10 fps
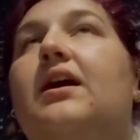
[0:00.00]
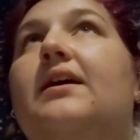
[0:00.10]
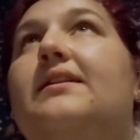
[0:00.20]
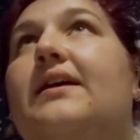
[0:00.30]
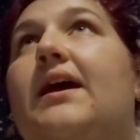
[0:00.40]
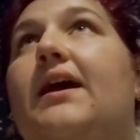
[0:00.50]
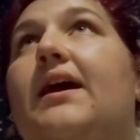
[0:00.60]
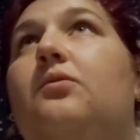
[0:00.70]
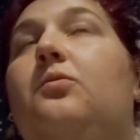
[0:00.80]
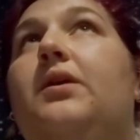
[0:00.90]
Then
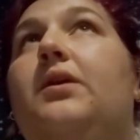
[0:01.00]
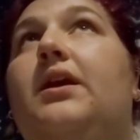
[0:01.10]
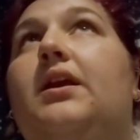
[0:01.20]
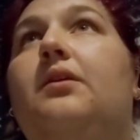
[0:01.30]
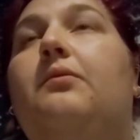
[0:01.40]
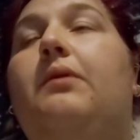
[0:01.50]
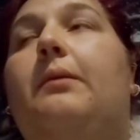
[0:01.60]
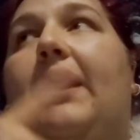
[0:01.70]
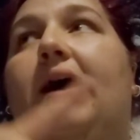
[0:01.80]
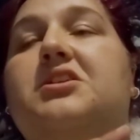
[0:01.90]
we went
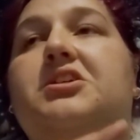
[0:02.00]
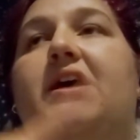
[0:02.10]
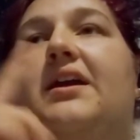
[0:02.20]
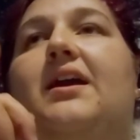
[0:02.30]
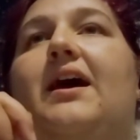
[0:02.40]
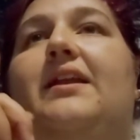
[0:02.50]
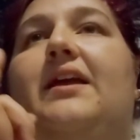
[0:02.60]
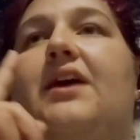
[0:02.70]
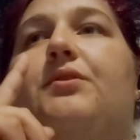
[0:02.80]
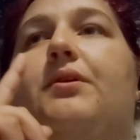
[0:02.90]
back to check and
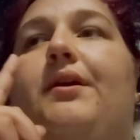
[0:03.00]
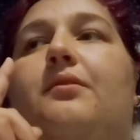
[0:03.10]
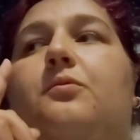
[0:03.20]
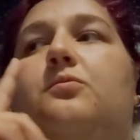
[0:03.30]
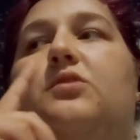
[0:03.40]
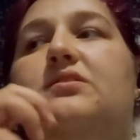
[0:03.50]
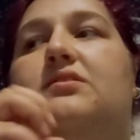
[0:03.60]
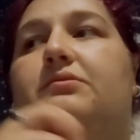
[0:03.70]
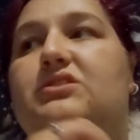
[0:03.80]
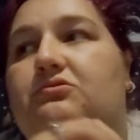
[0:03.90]
there
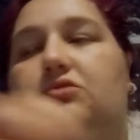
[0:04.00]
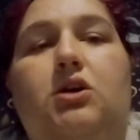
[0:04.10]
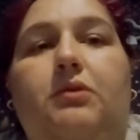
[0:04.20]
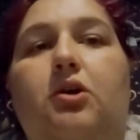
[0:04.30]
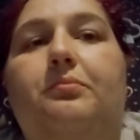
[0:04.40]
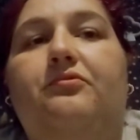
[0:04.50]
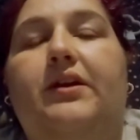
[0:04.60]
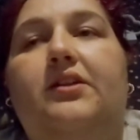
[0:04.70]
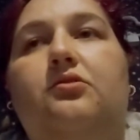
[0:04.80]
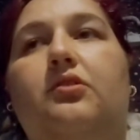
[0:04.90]
was nowhere open for
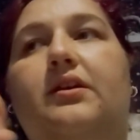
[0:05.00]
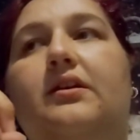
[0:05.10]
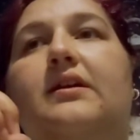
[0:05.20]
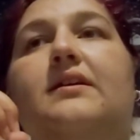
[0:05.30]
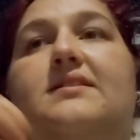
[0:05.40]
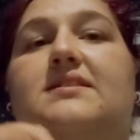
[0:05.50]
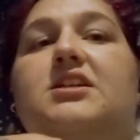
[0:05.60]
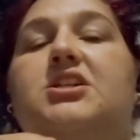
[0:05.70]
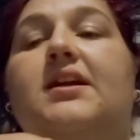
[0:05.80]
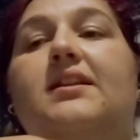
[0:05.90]
indoor
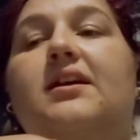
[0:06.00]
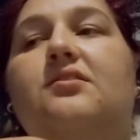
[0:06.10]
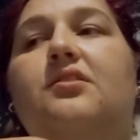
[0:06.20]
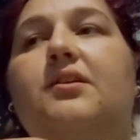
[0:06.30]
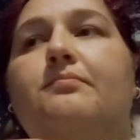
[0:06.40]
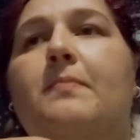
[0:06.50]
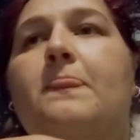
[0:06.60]
seating at that time.